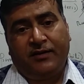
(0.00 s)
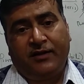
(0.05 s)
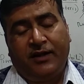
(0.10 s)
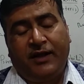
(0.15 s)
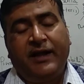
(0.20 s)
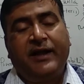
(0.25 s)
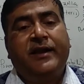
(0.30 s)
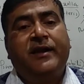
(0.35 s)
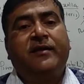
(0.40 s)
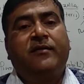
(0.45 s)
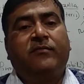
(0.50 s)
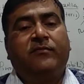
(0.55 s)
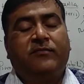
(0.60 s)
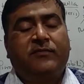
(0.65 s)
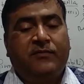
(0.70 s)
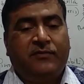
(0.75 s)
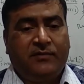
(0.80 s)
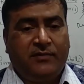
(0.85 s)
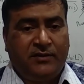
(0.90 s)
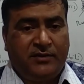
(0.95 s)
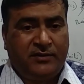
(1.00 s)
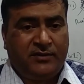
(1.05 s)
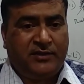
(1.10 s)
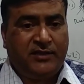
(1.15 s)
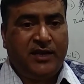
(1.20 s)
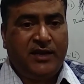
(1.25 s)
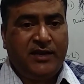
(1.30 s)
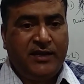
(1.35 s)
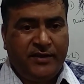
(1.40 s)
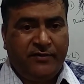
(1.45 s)
And
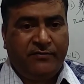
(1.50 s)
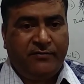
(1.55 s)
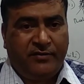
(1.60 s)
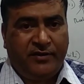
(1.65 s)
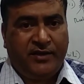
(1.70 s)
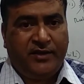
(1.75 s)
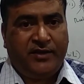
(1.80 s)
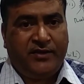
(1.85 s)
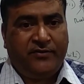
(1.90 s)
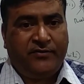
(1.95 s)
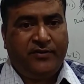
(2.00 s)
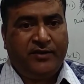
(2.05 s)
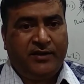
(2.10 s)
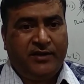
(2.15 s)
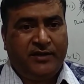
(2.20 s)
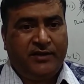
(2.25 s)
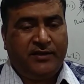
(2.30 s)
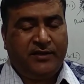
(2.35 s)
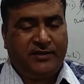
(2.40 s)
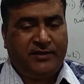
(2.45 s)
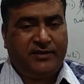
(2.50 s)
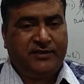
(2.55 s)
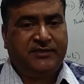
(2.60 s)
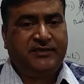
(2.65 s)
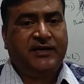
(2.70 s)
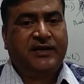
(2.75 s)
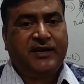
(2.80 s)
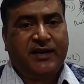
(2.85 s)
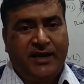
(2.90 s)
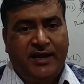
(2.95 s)
the leaf is
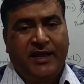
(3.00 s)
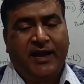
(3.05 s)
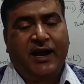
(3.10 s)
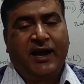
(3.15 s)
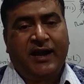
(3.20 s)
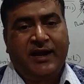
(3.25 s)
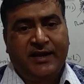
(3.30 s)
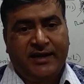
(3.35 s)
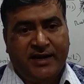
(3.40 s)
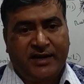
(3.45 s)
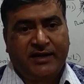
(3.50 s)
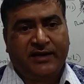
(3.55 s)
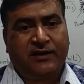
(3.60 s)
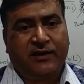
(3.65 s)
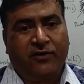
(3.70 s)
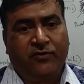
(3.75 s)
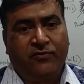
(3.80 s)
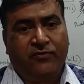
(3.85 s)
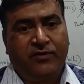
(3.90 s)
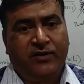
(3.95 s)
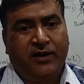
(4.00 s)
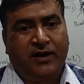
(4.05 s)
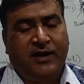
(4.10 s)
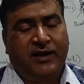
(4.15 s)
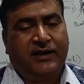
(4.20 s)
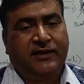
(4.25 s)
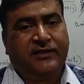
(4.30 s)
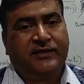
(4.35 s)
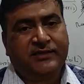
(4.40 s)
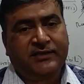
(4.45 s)
generally underground,
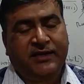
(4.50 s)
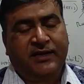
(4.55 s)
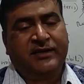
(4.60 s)
and this